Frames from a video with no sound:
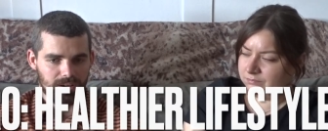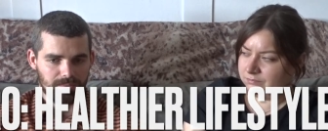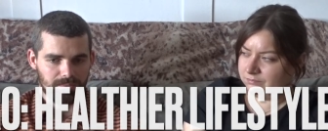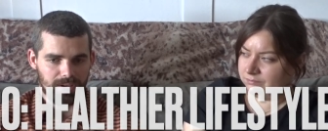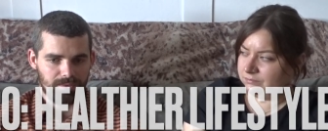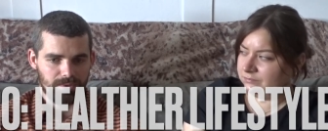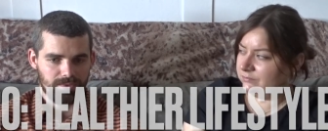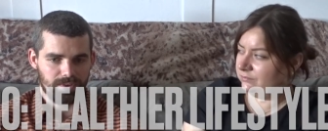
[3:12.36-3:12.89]
Speaker 1: um,
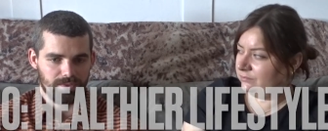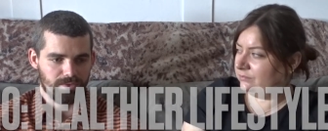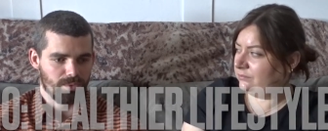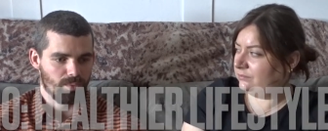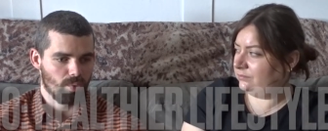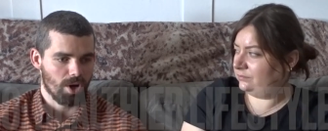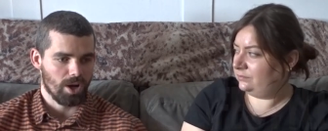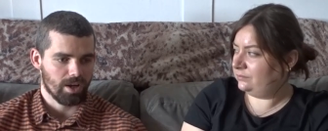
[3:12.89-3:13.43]
everything
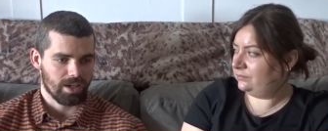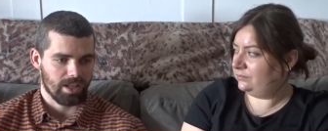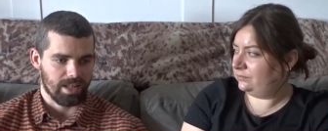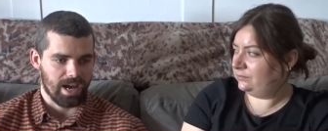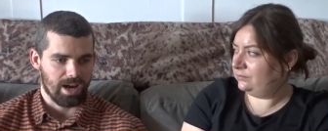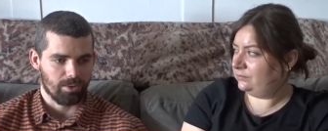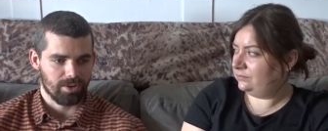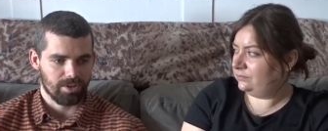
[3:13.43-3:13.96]
from working
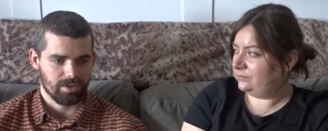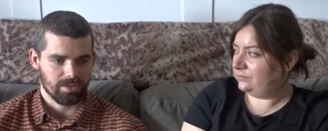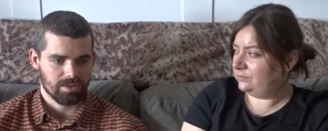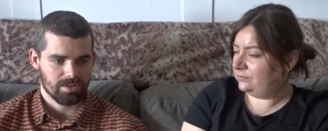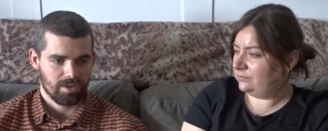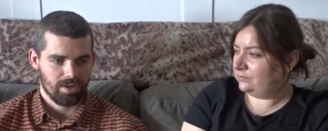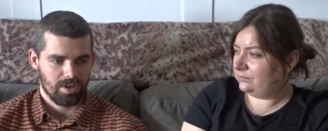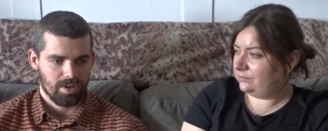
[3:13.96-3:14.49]

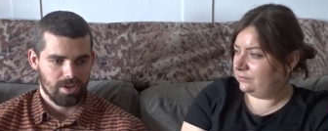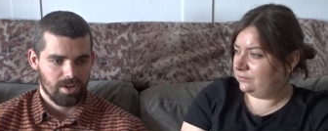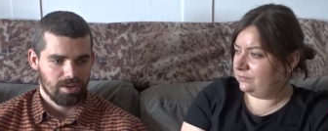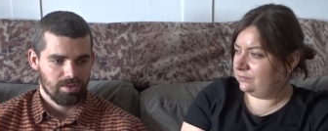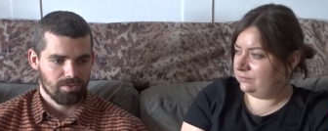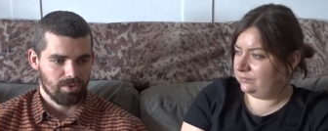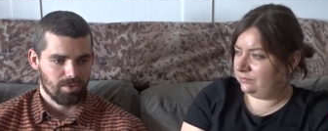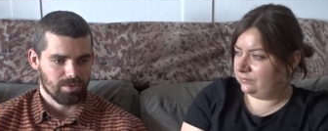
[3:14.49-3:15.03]
hours
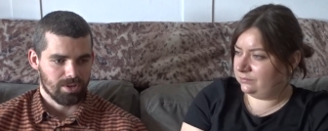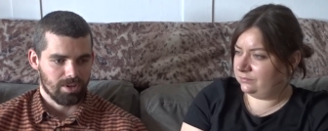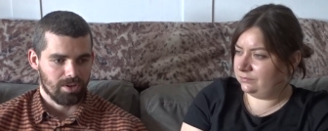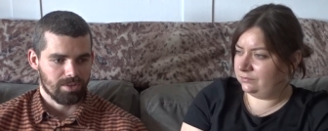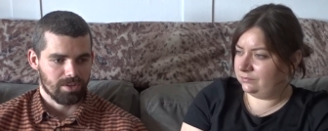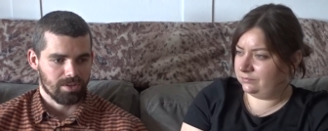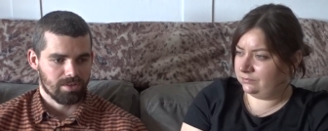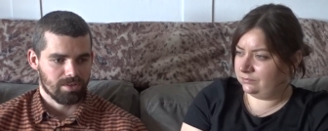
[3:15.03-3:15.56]
through to like
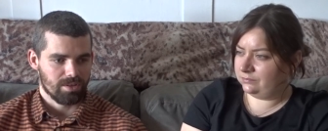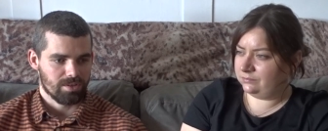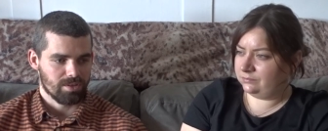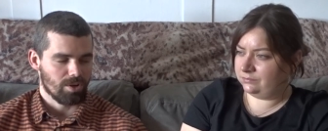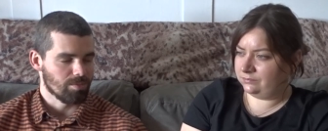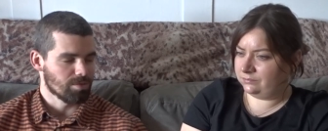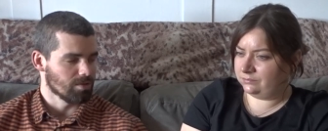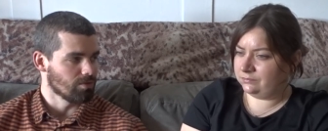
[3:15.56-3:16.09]
the
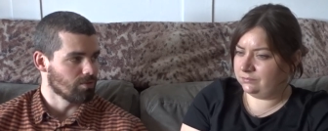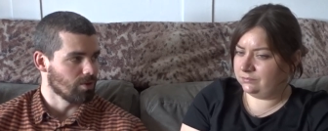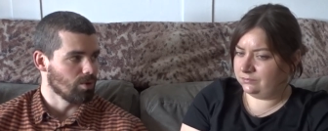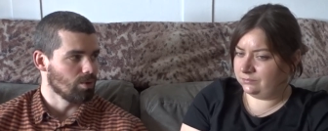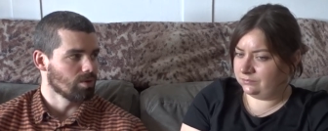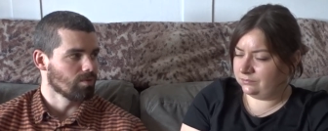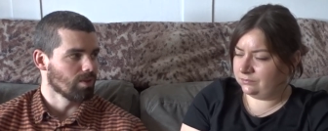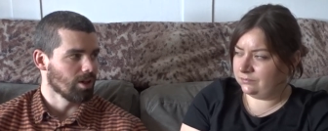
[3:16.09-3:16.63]
types of
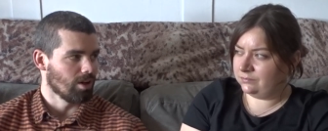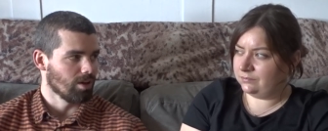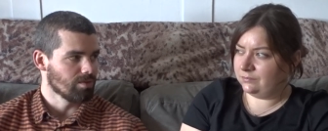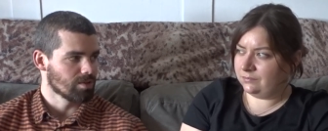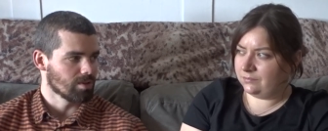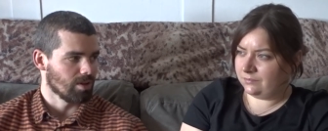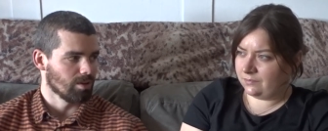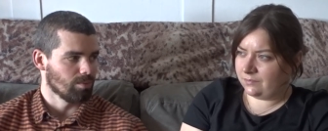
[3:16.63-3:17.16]
food and the
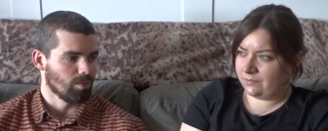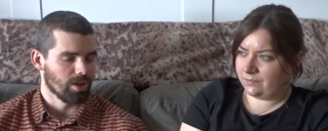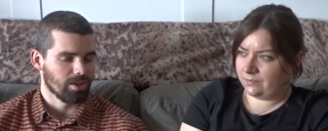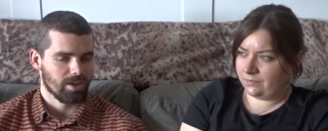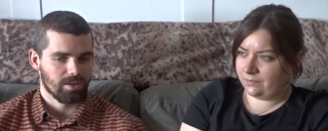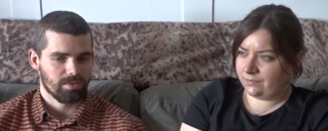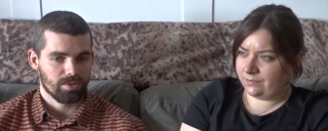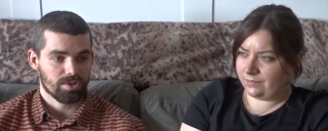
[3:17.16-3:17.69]
lifestyle and
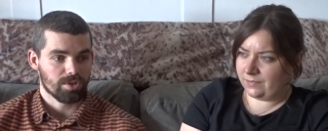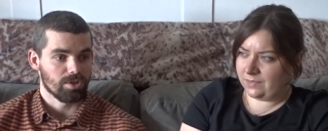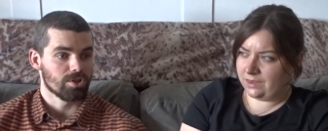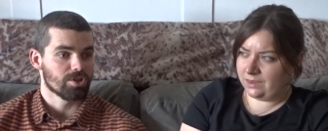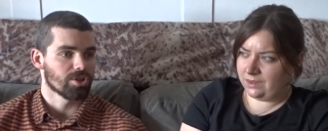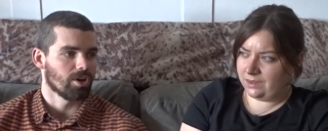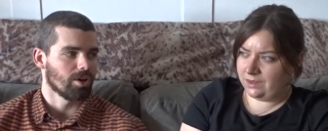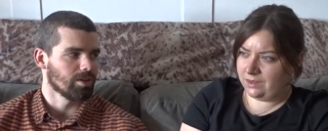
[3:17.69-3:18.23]
whatnot,
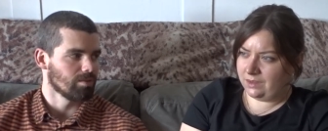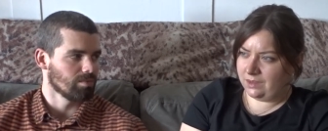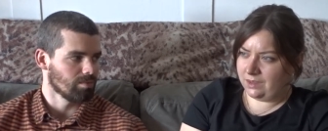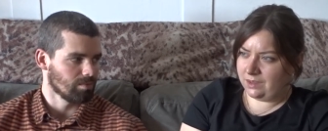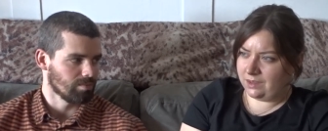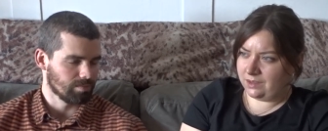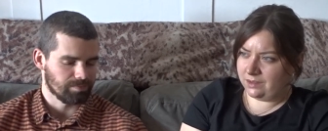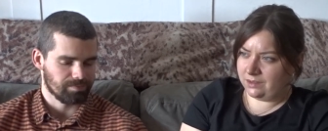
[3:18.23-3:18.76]
sunshine.
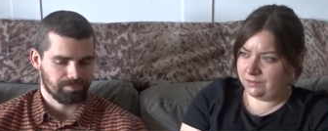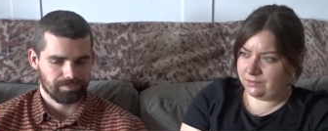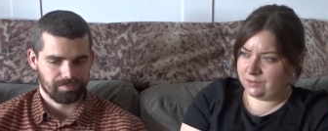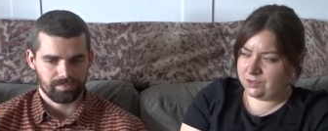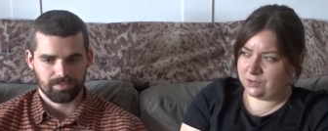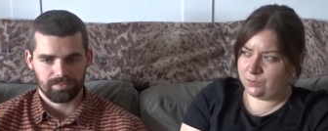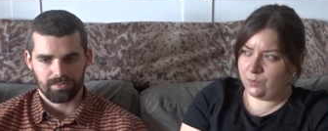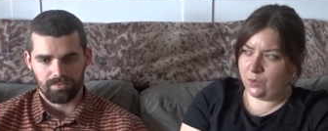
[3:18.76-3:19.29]
Speaker 2: Yeah,
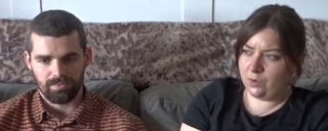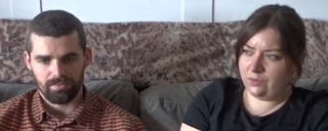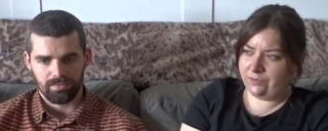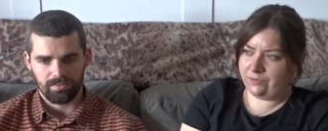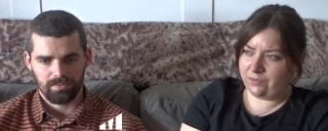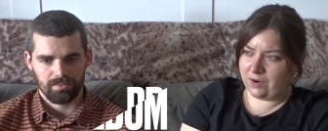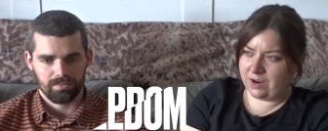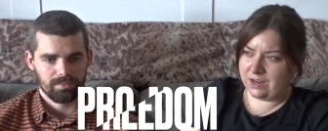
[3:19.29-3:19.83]
just more
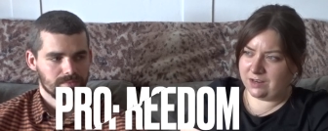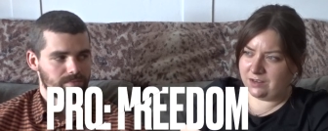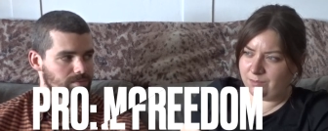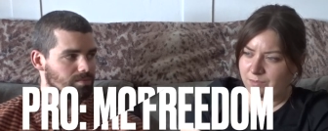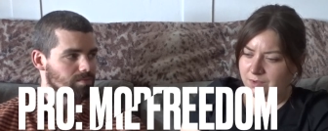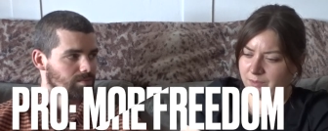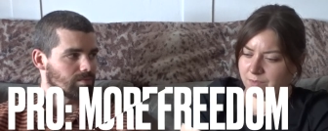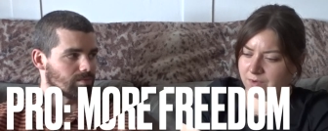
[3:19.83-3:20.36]
freedom.
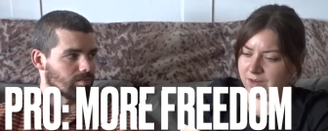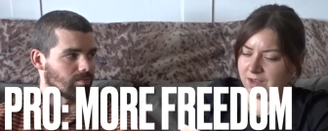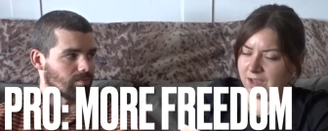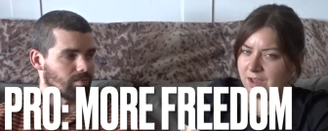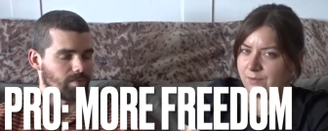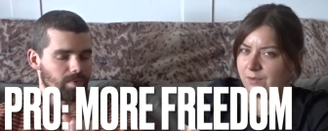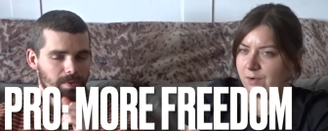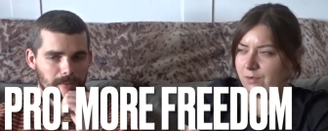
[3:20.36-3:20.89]
Like we're gonna
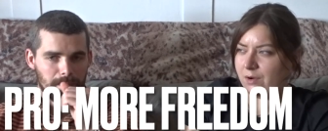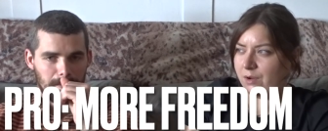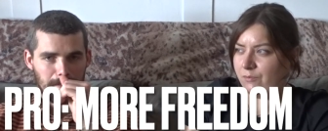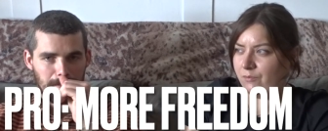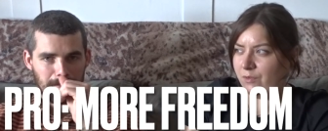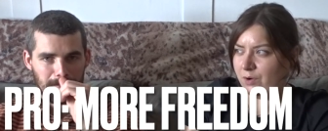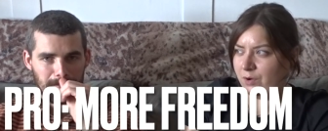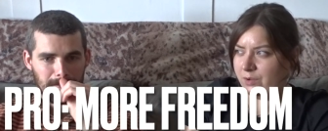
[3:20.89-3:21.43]
have our own
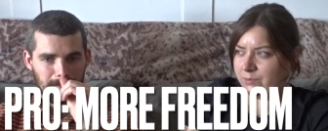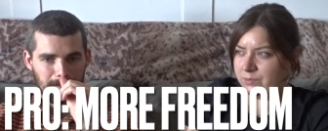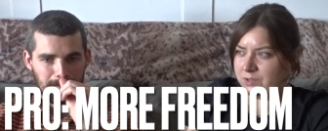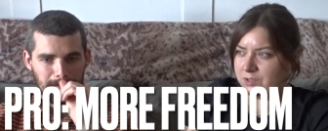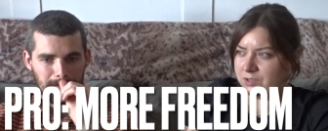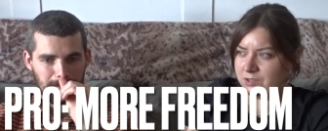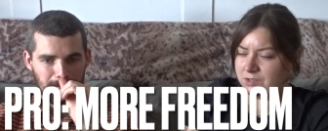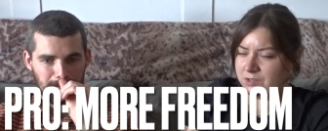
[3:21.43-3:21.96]
room to
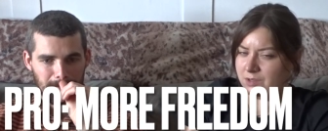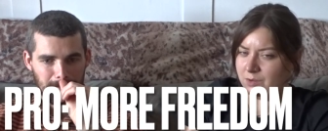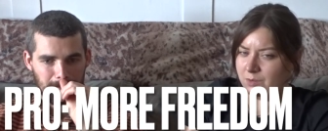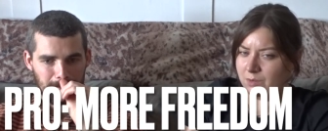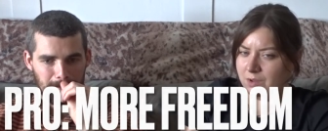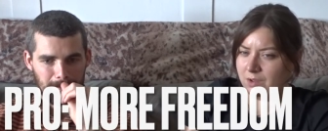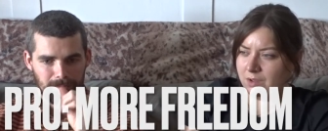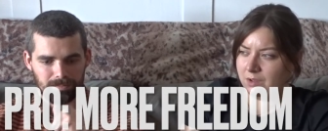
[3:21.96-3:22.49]
just do
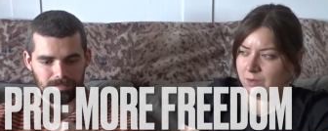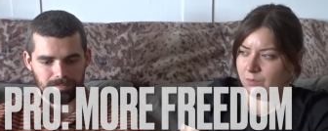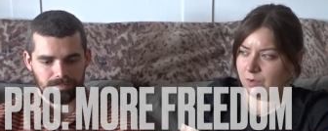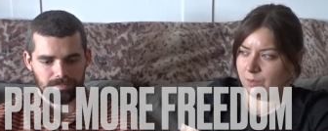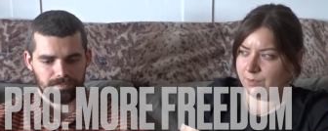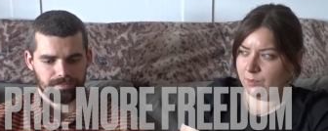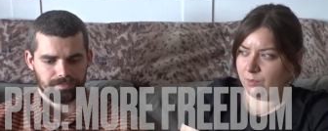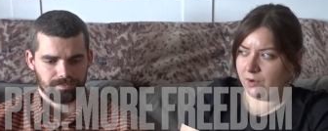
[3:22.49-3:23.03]

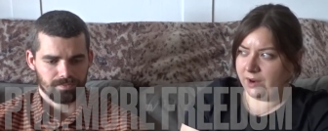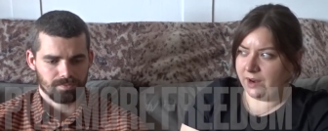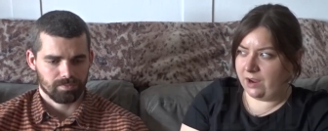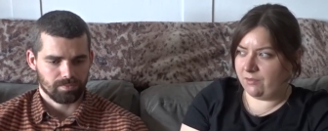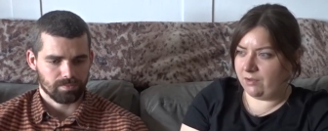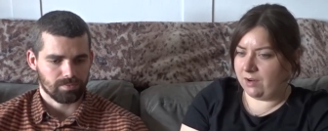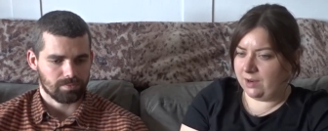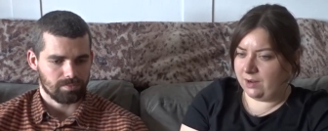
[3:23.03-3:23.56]
what we want,
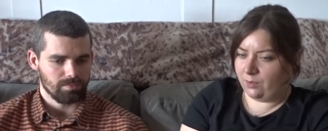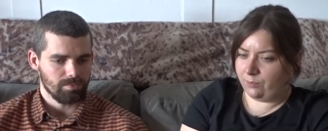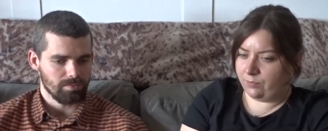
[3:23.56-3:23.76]
our own little